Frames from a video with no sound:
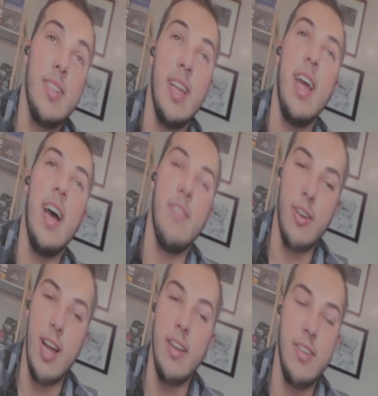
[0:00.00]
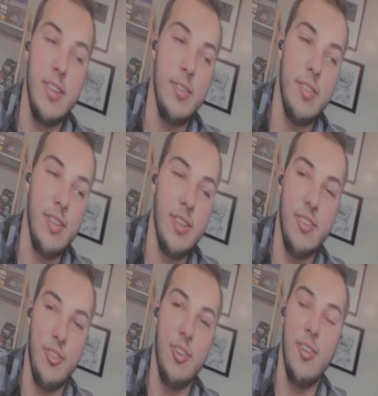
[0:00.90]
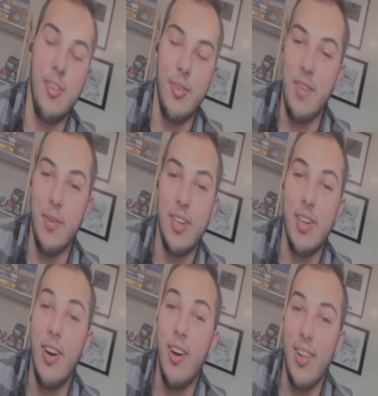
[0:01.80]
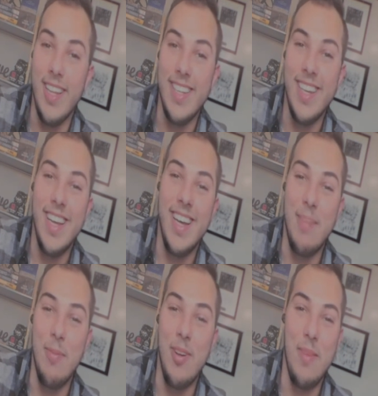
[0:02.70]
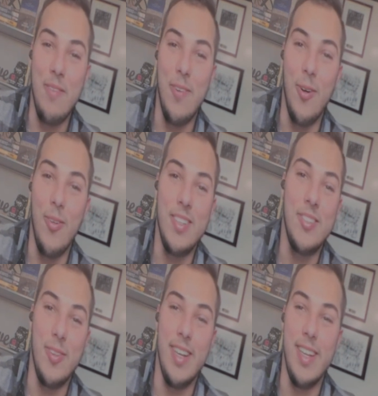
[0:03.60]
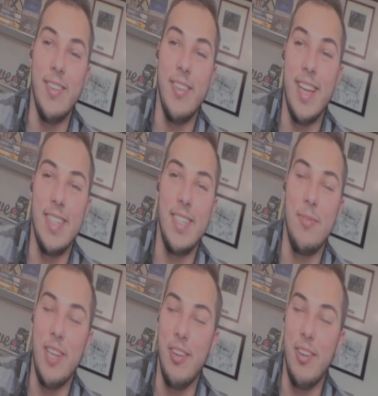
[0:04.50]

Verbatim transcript: today I have a gratitude journal or everyone call it. I put in my phone. It's three little things I'm really